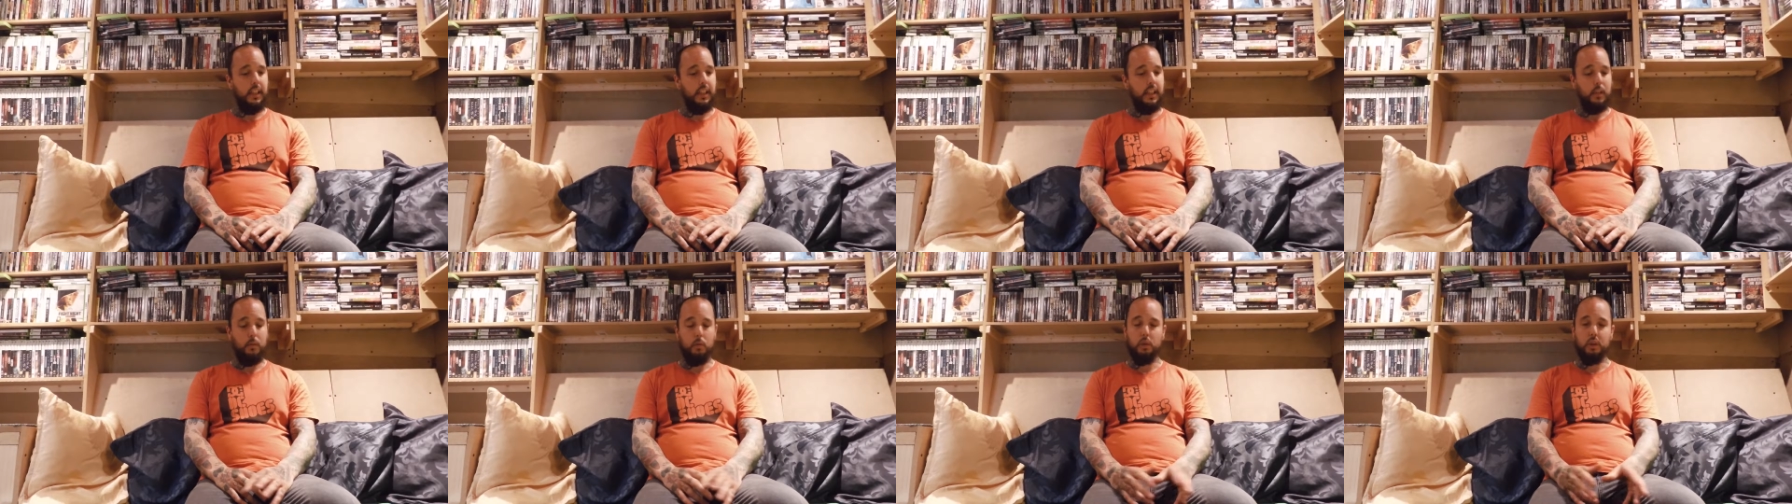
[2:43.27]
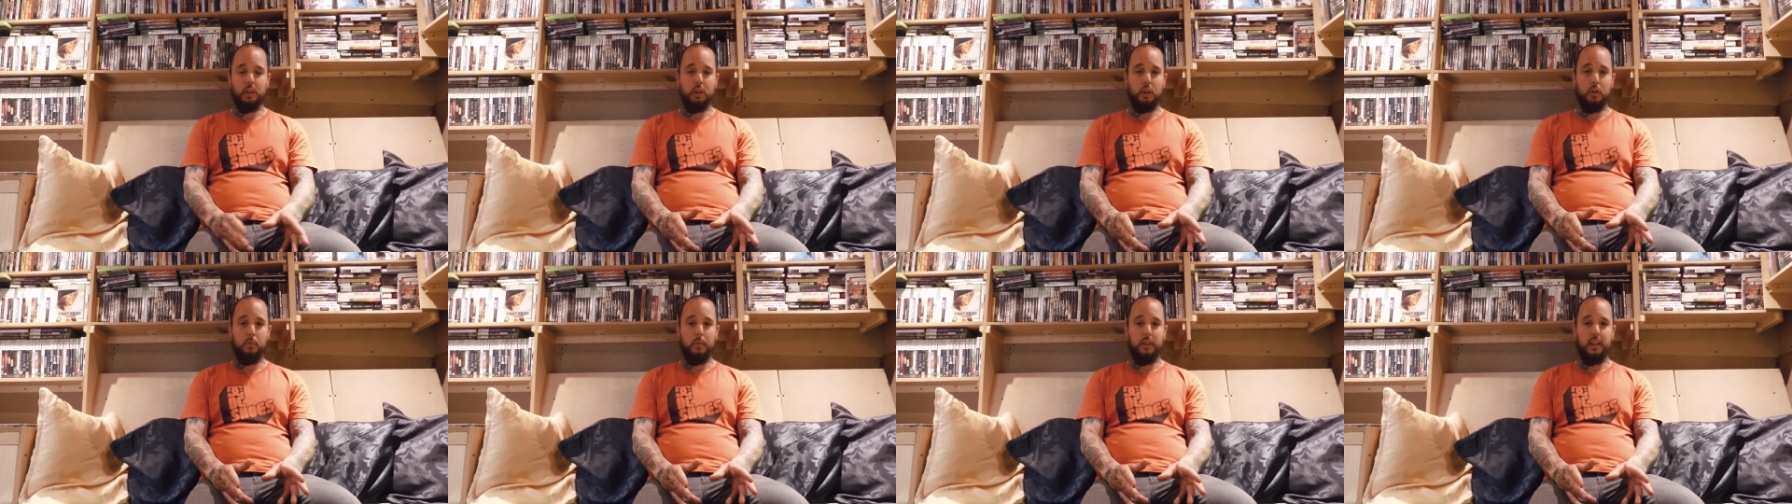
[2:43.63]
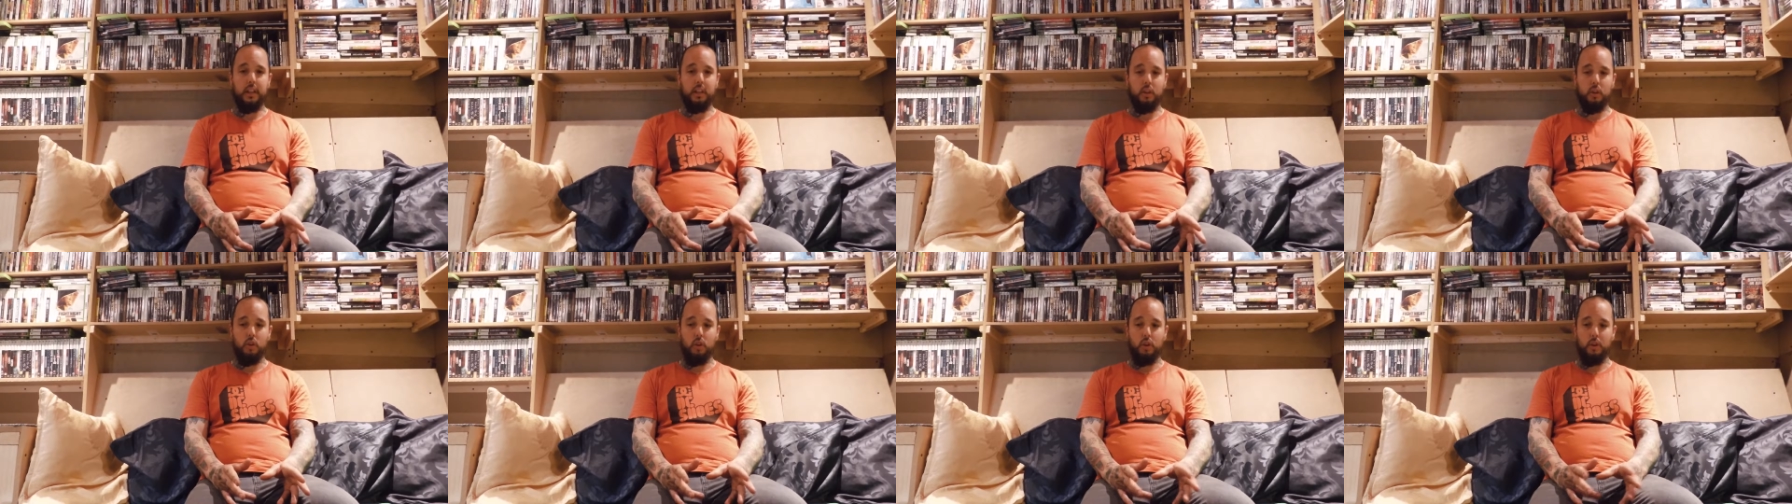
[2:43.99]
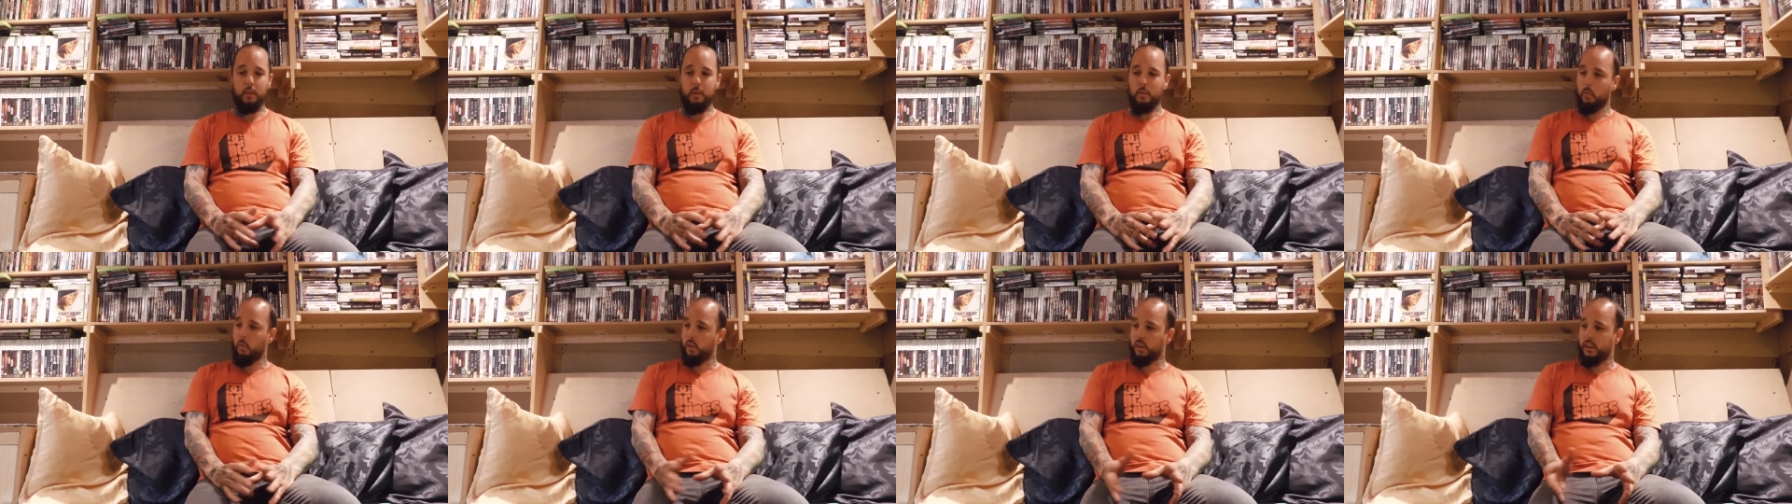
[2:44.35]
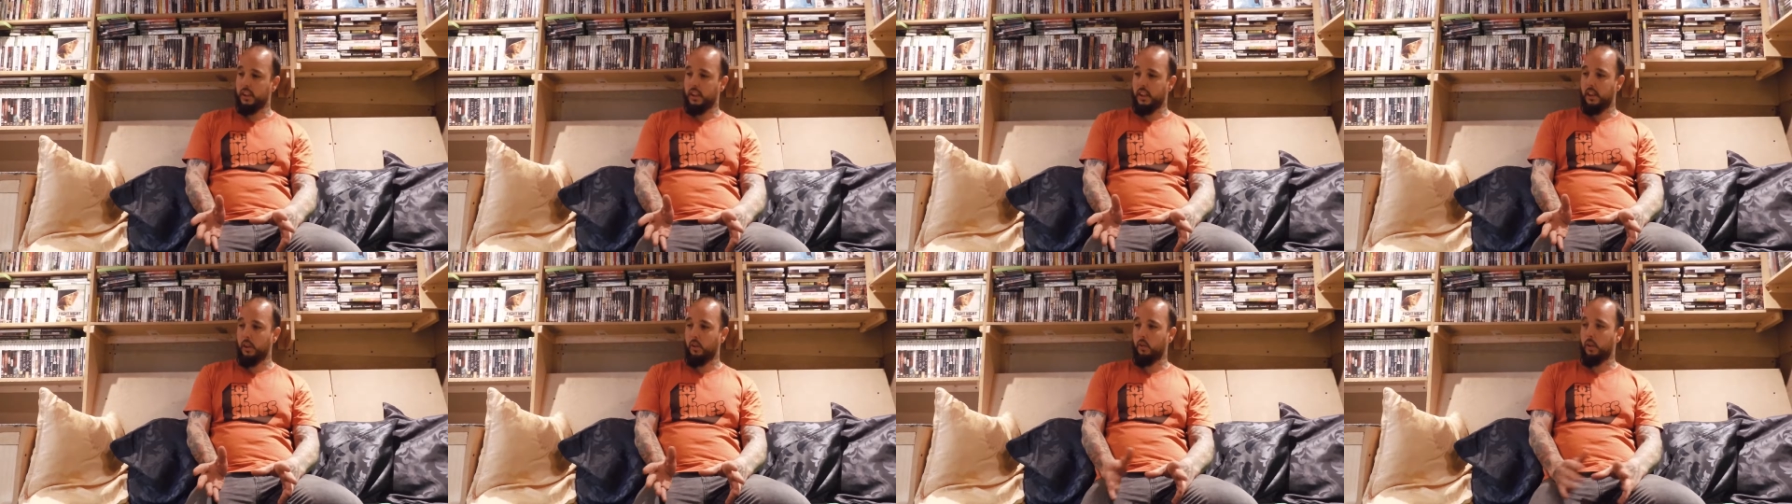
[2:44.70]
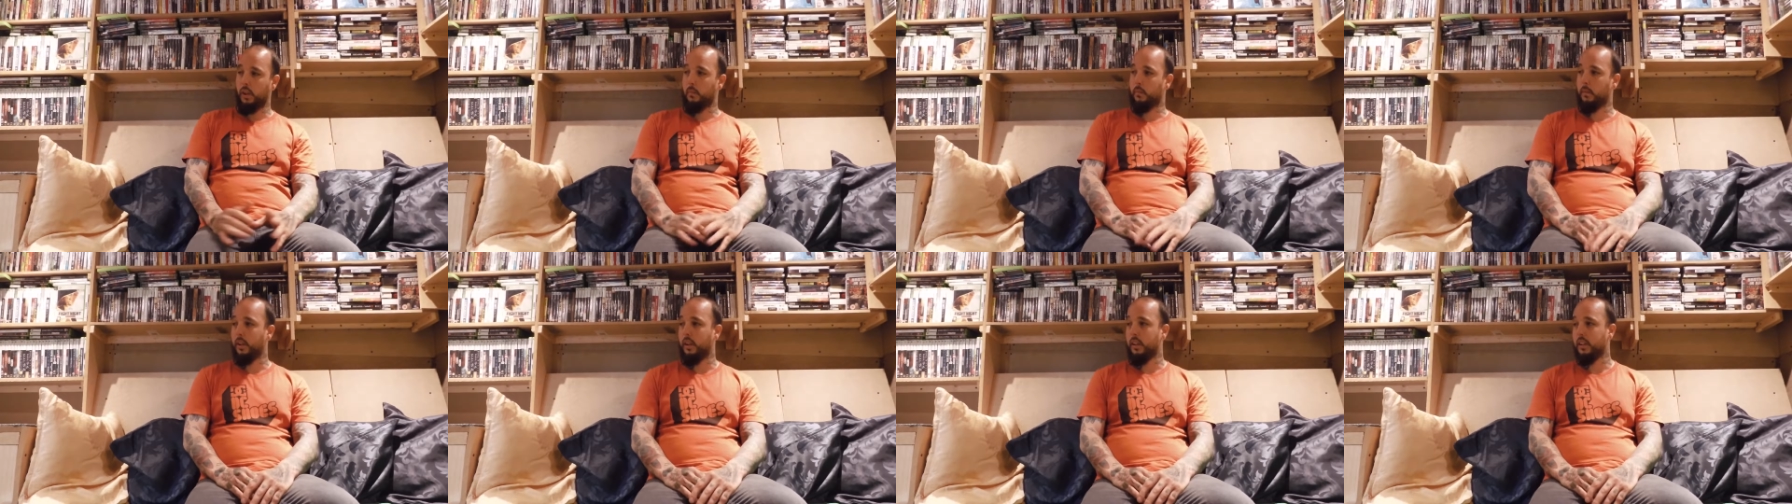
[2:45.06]
he wants to commit the crime, he wants to kill
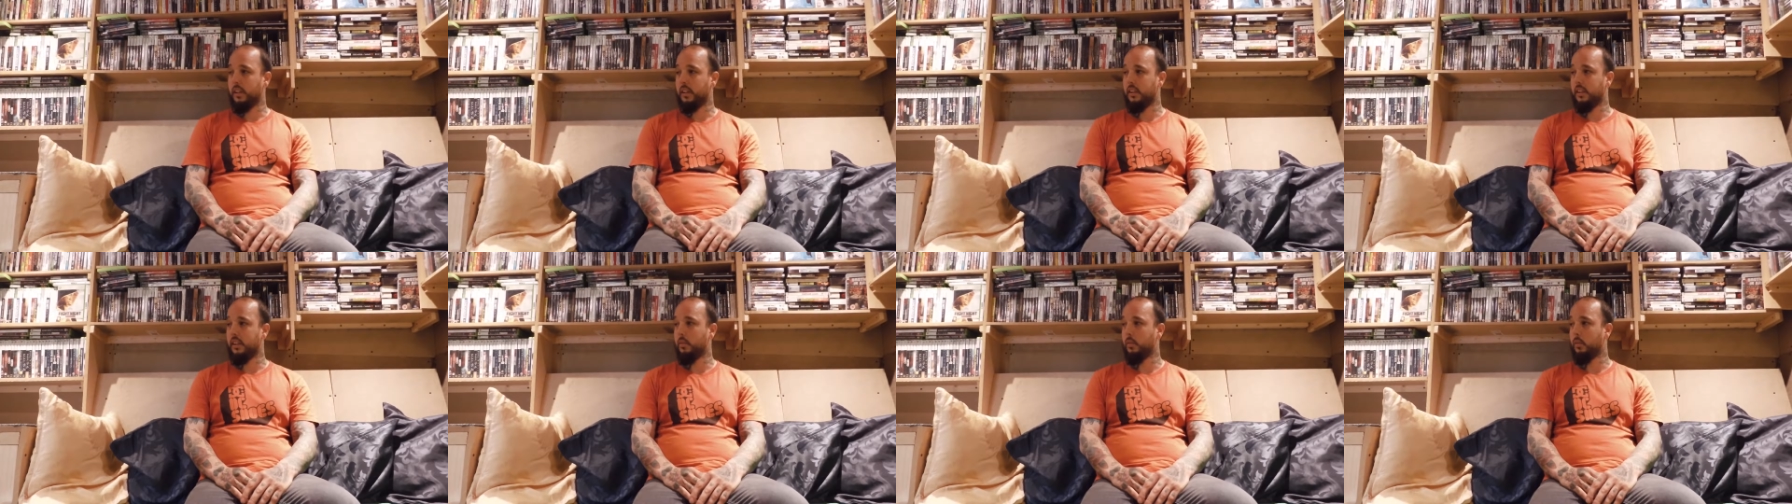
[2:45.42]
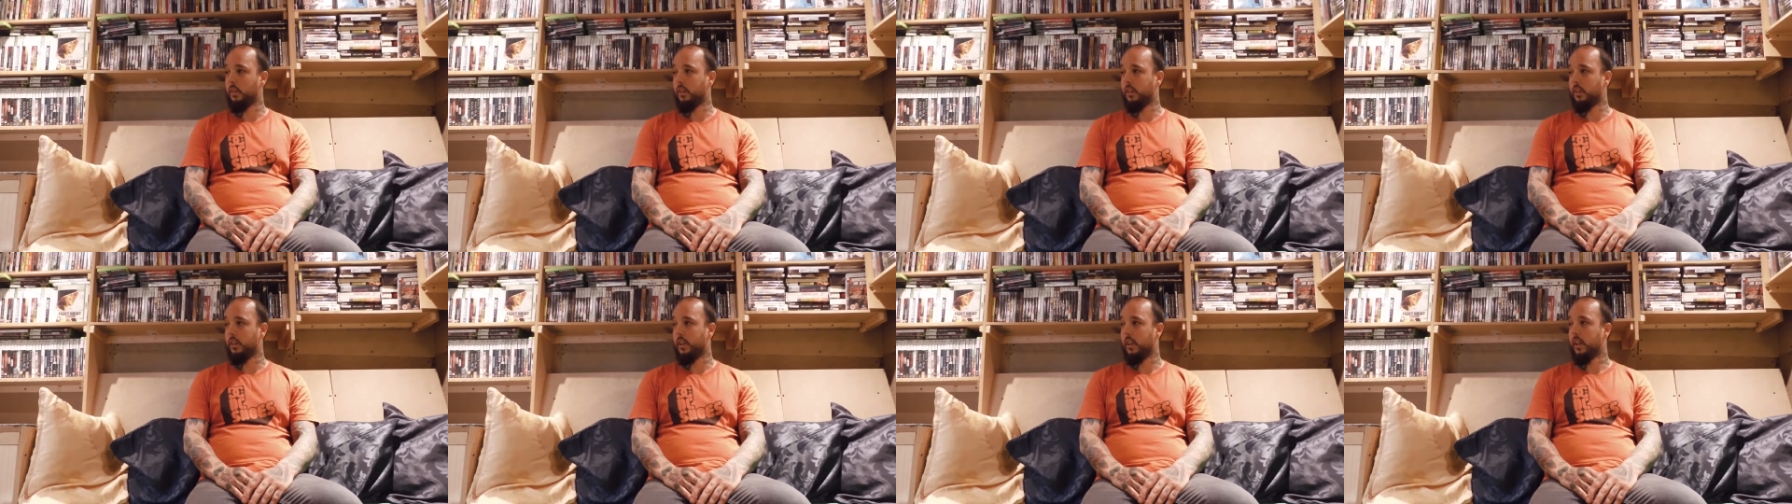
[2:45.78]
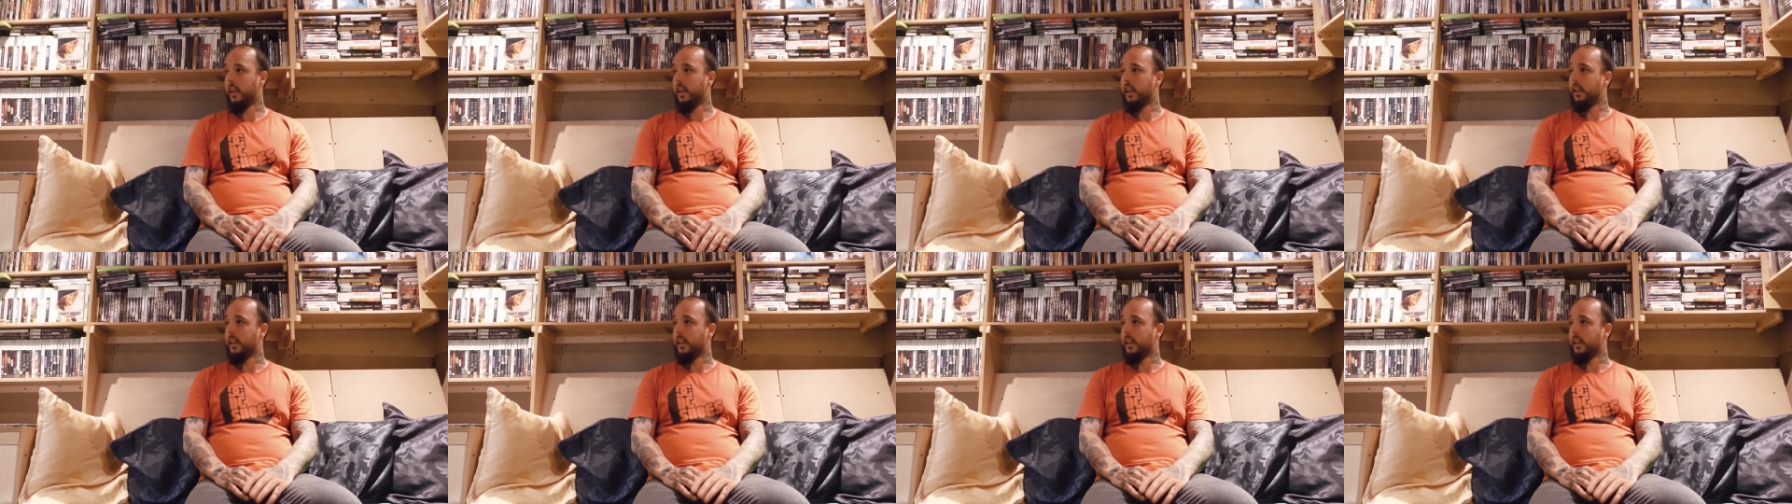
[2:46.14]
that person, he wants to,